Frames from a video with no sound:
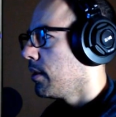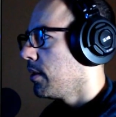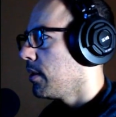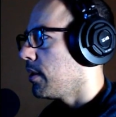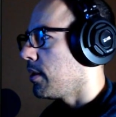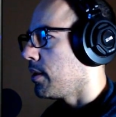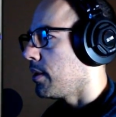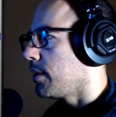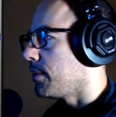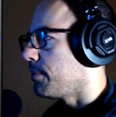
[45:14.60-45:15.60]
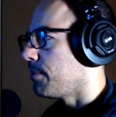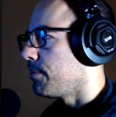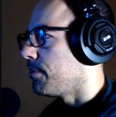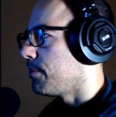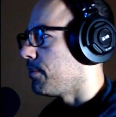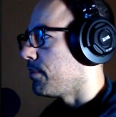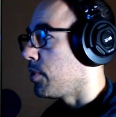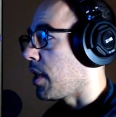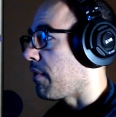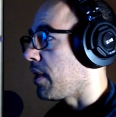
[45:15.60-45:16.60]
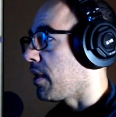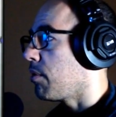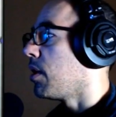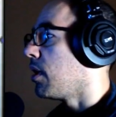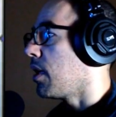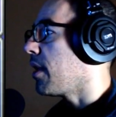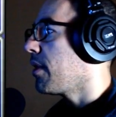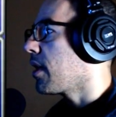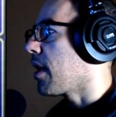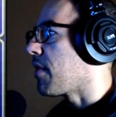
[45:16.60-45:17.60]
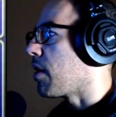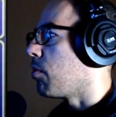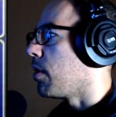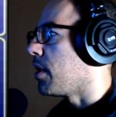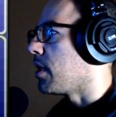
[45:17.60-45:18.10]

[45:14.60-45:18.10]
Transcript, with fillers: Do I have anything? Well, I think I have that one that does